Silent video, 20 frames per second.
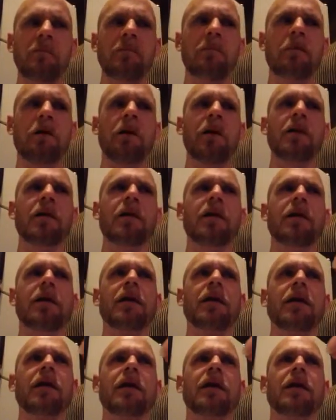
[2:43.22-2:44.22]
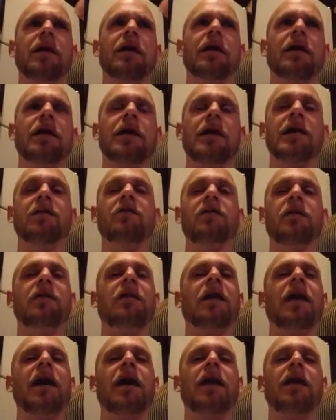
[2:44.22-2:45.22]
But even
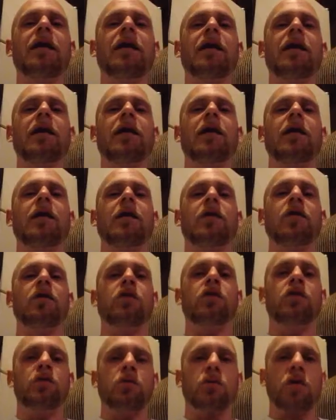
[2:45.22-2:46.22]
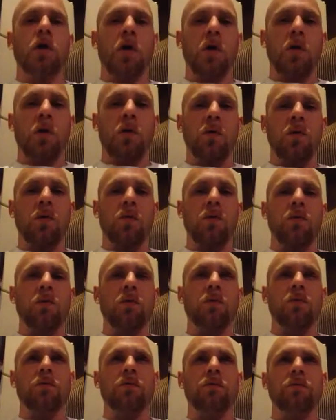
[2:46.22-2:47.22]
that, you
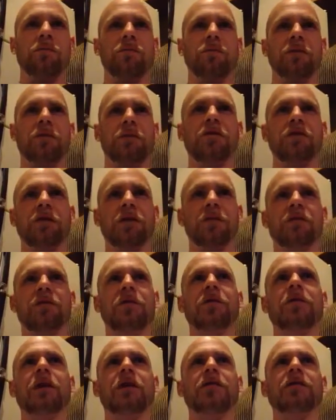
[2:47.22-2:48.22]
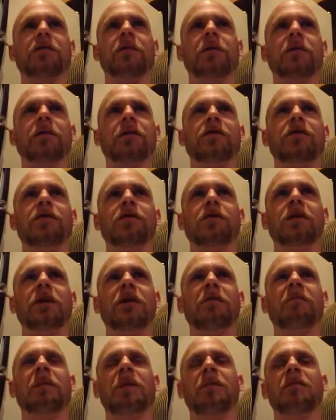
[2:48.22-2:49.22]
sim to your next appearance, you'll
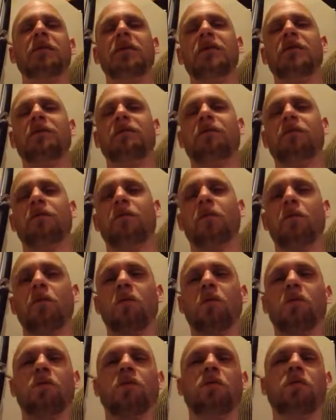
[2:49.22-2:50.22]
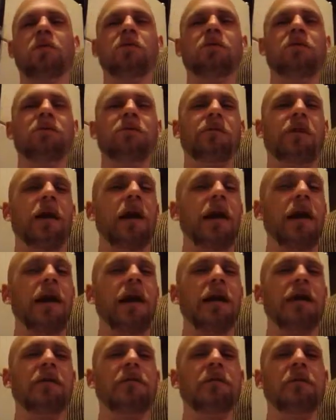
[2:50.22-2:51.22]
get maybe 4,
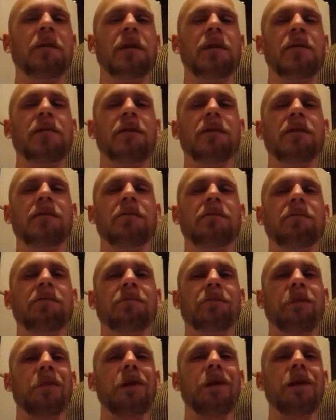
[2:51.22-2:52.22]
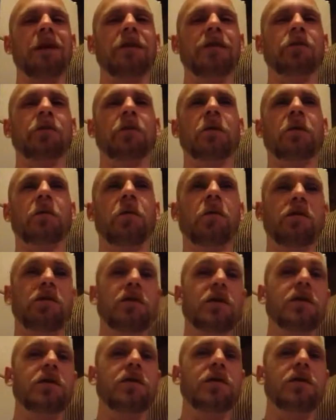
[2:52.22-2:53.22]
5, maybe plays where the ball's
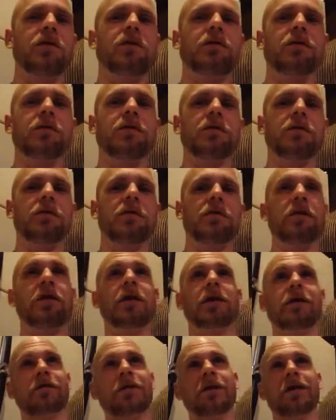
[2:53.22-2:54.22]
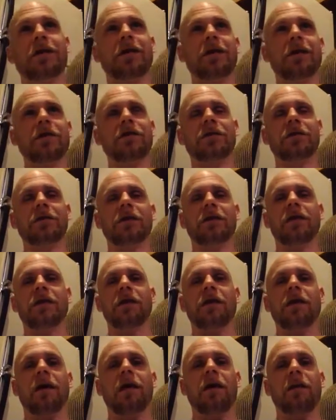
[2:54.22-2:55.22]
hit to you, and you gotta try and catch it.
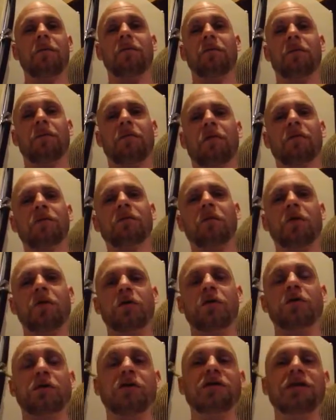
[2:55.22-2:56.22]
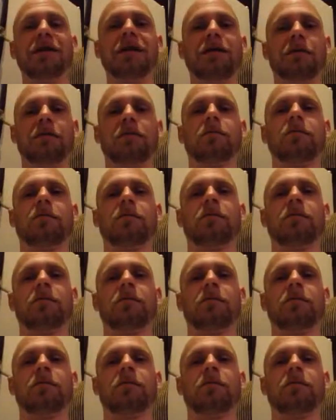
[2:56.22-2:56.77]
But for the most part, you're just hitting.